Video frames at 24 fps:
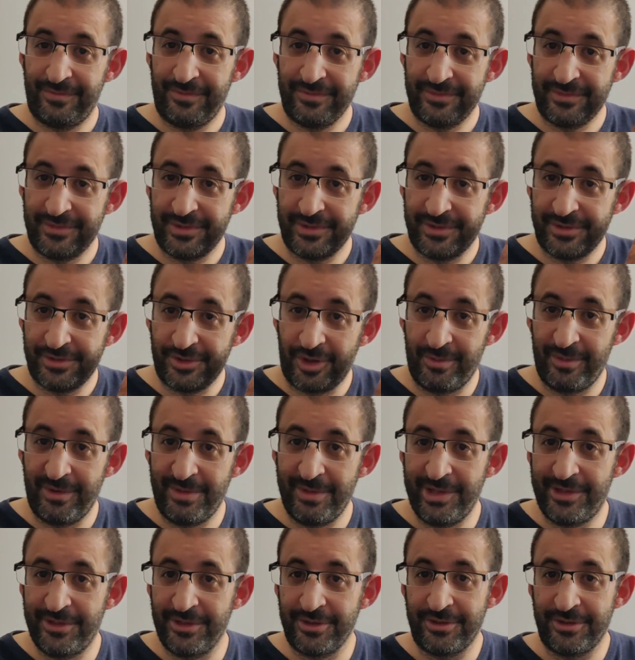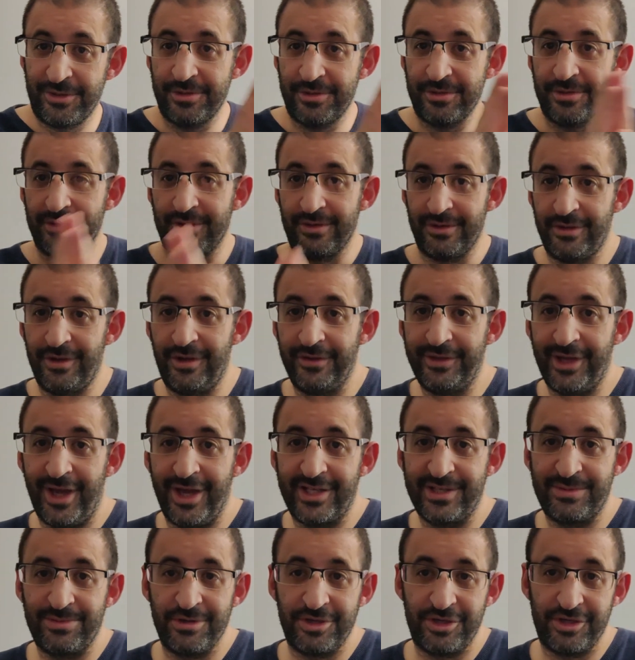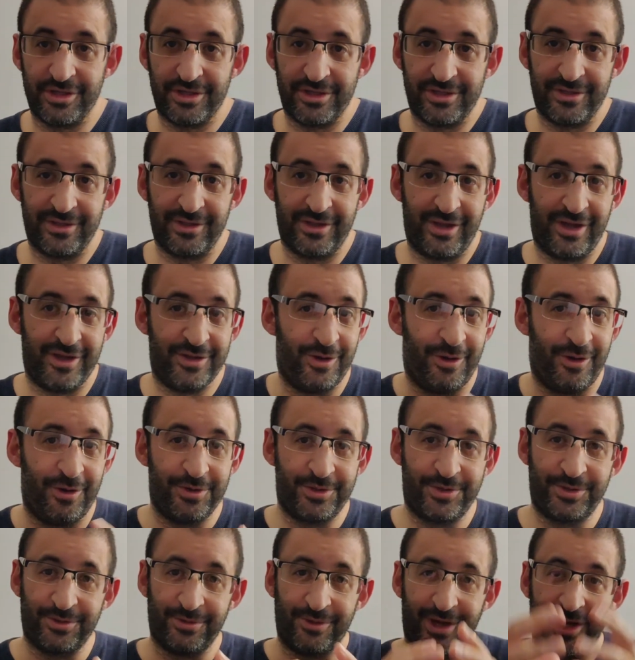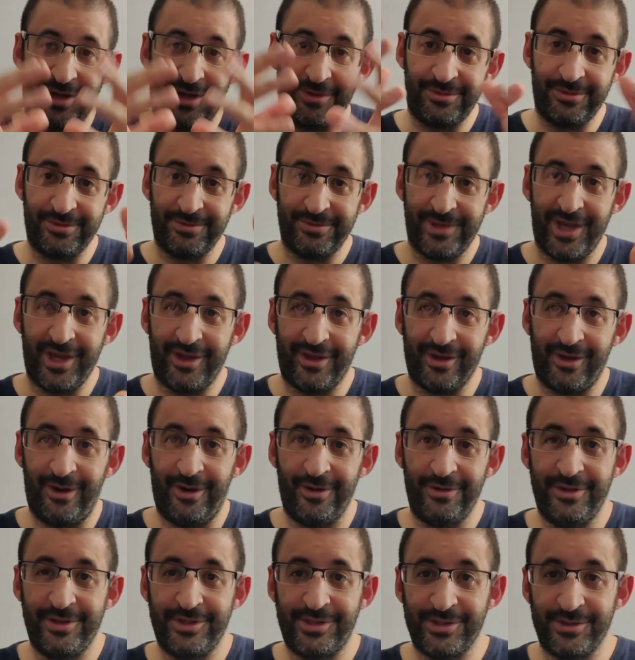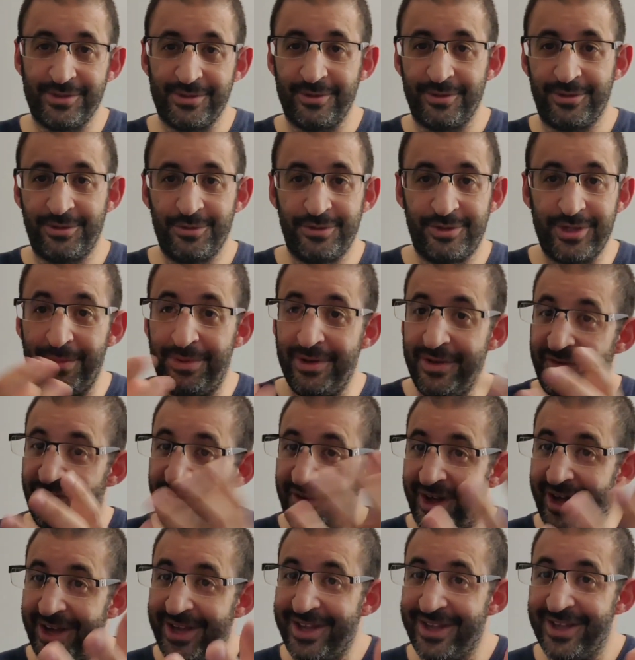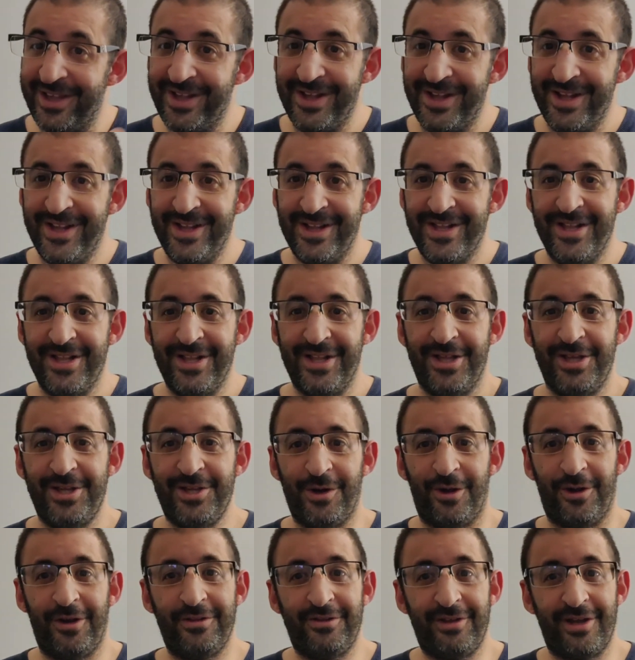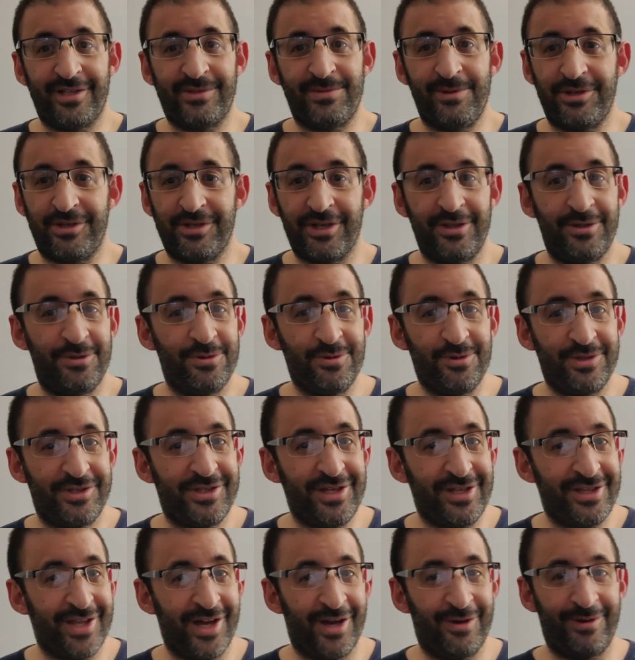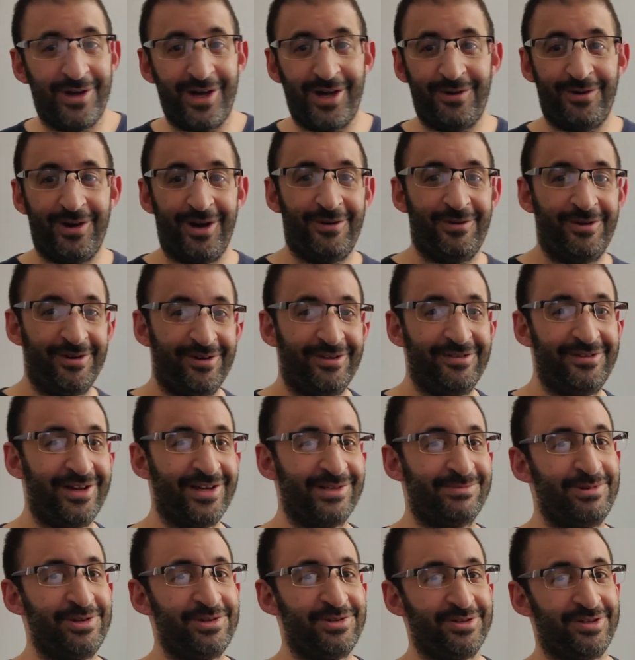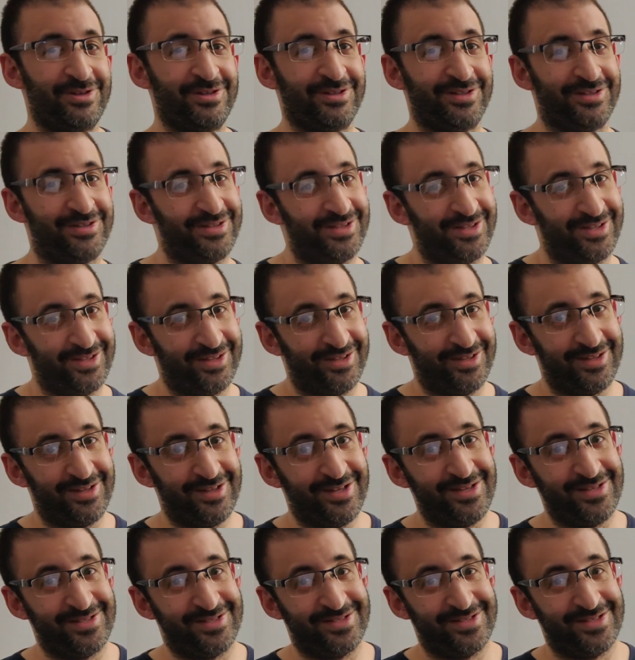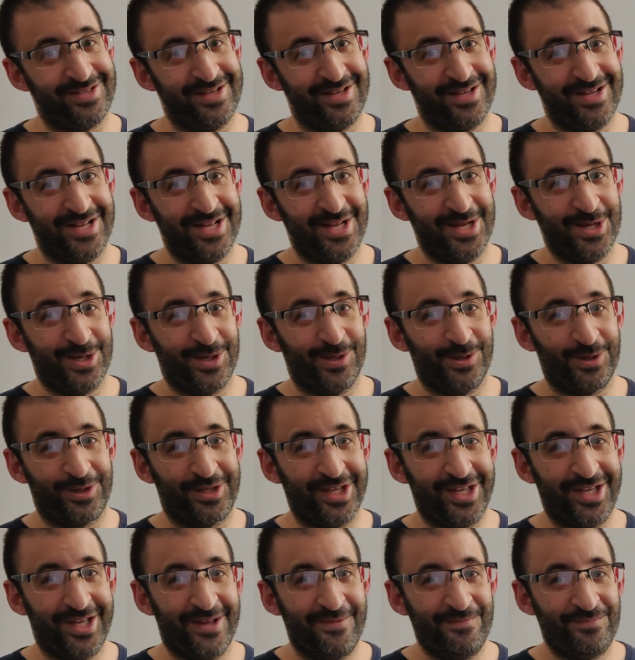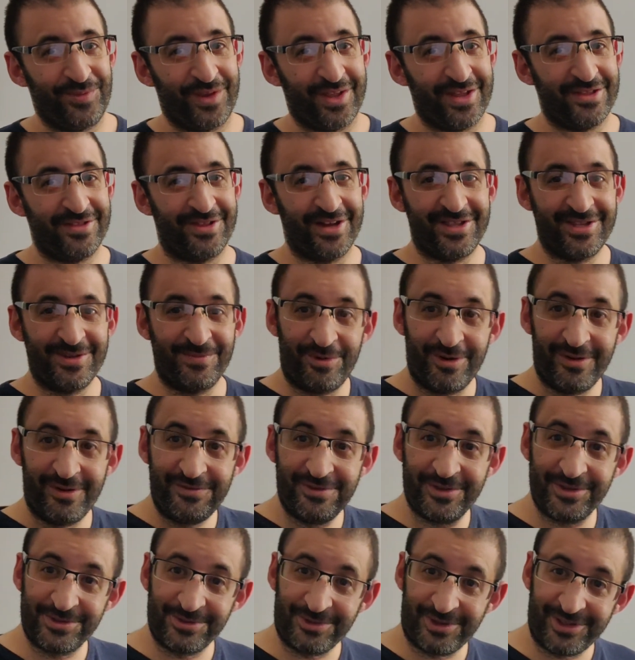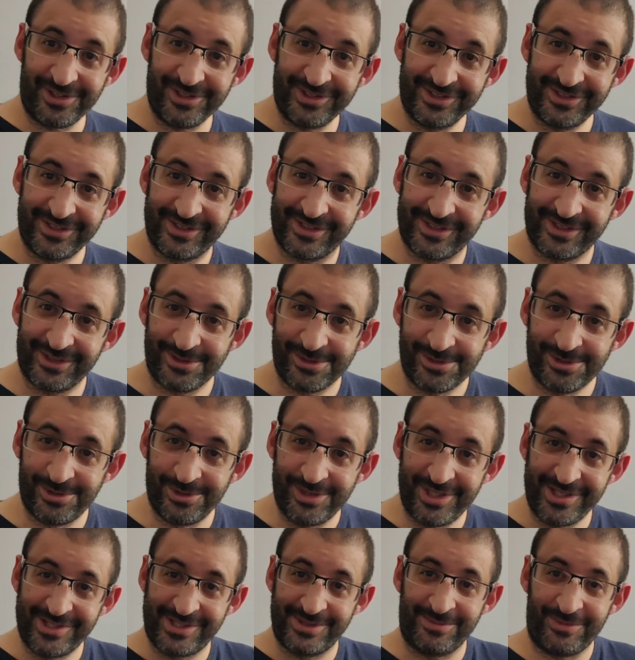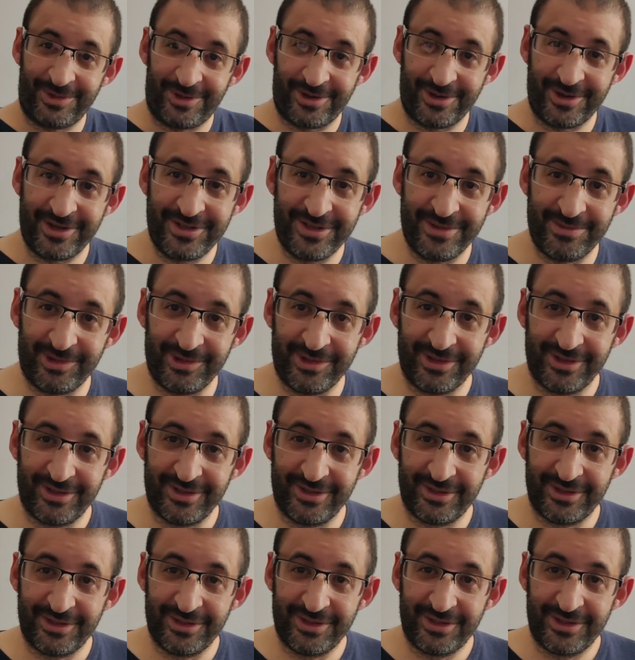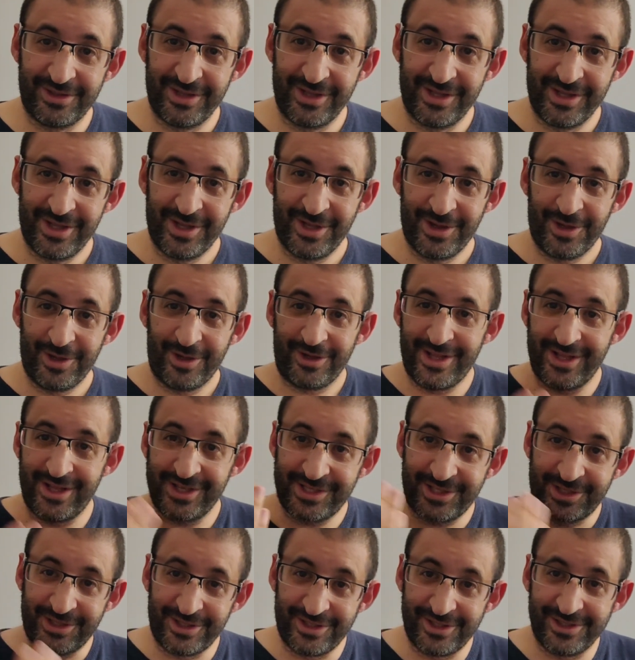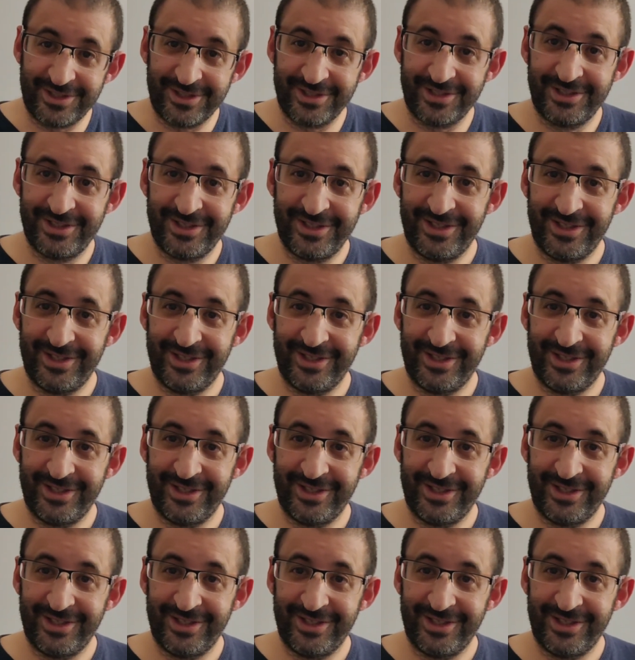the normal method to the Lambda expression, and also how to make all this to simplify your Lambda expression. Do you see now how our Lambda expression is, okay, than the previous one? Who is more readable, less good,